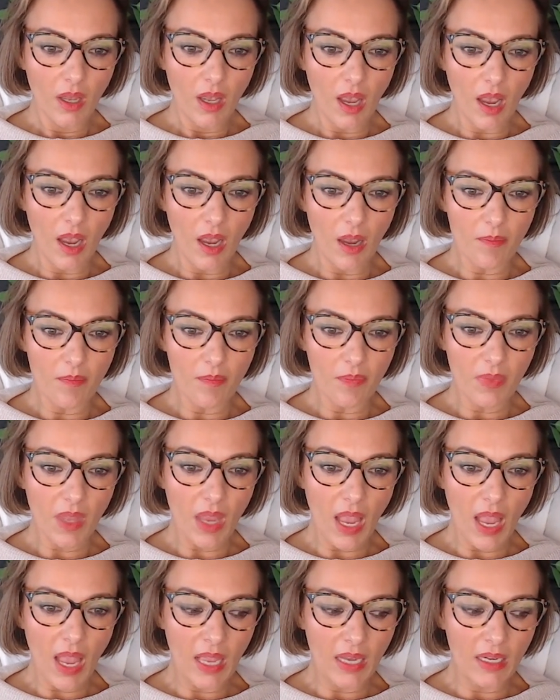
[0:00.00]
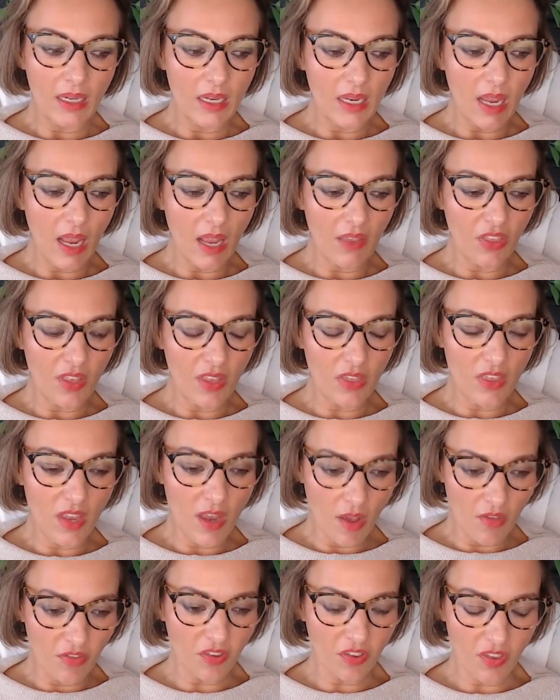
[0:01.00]
Um, and I think the
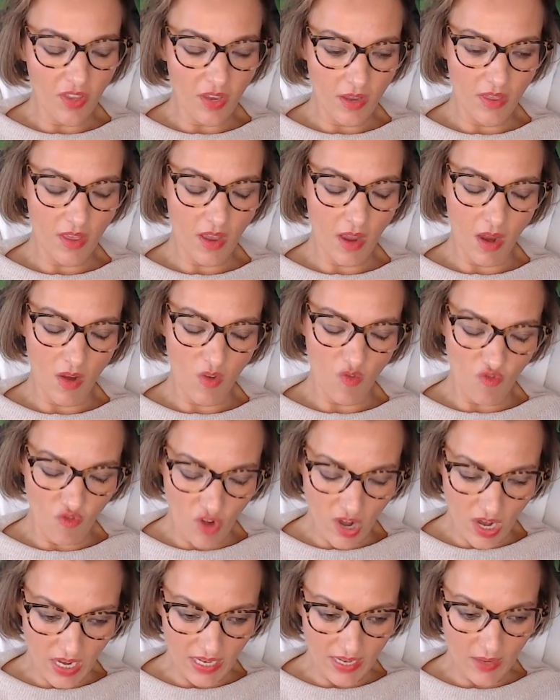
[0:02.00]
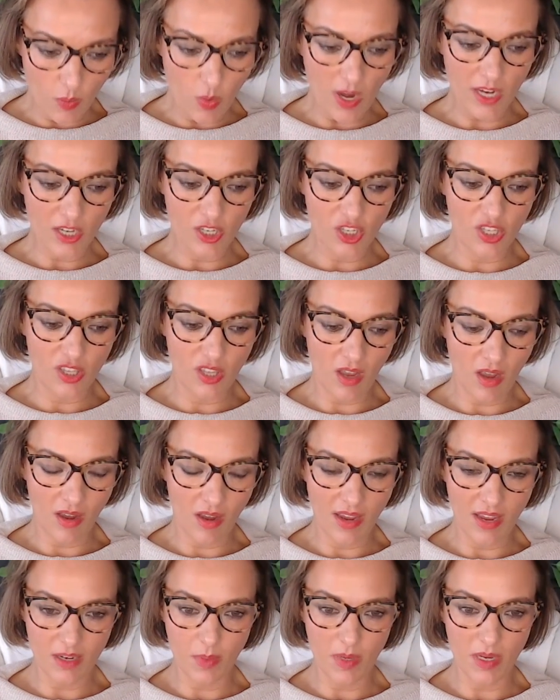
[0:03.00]
other thing that I really wish that I
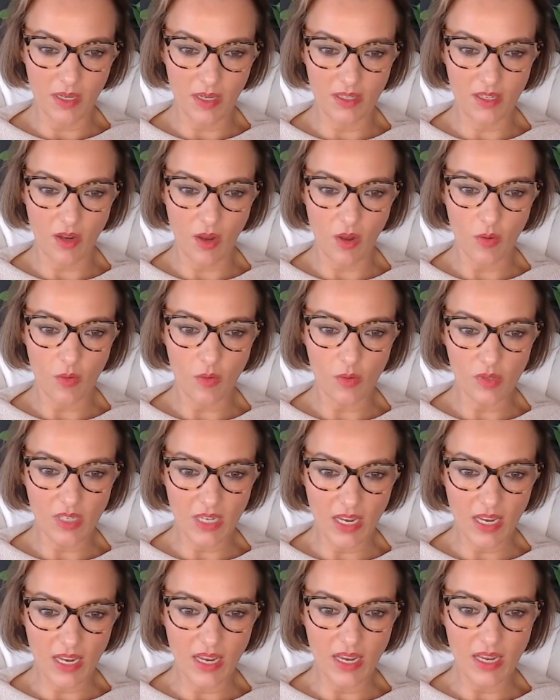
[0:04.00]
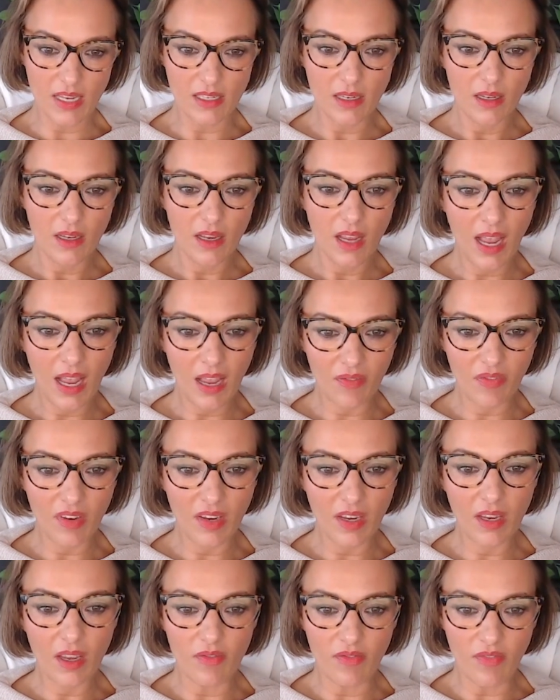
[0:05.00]
had been told is
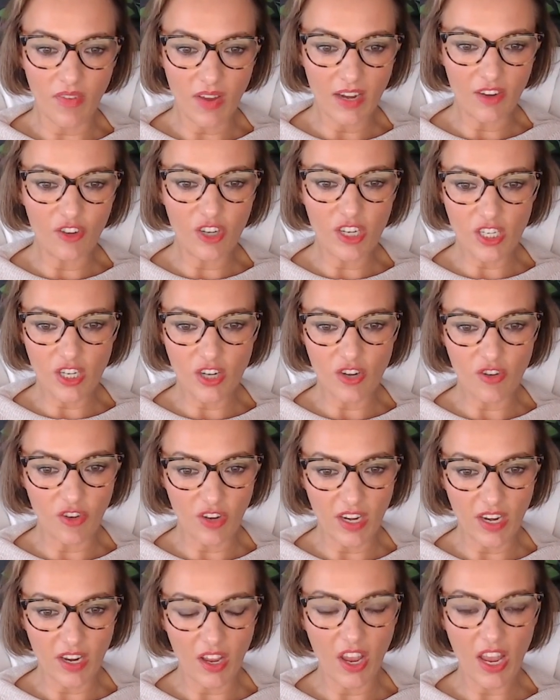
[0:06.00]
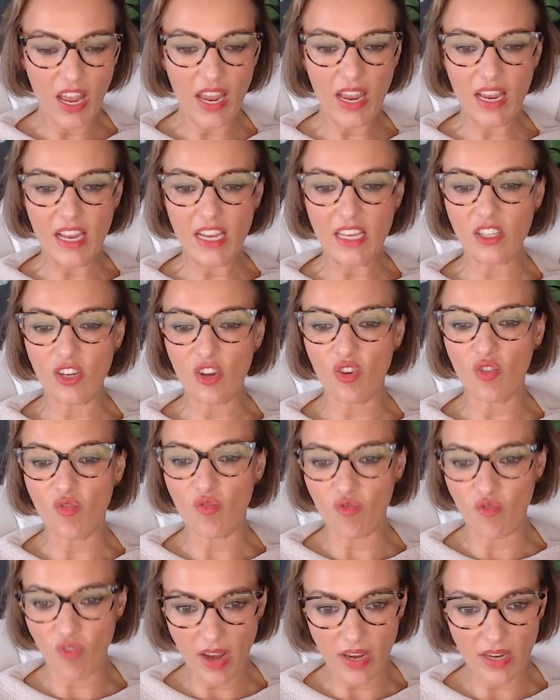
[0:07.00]
having a varied career is
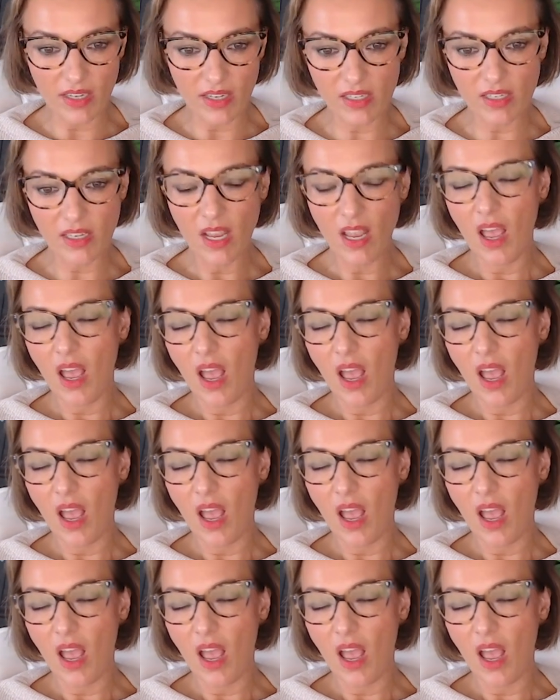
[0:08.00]
great.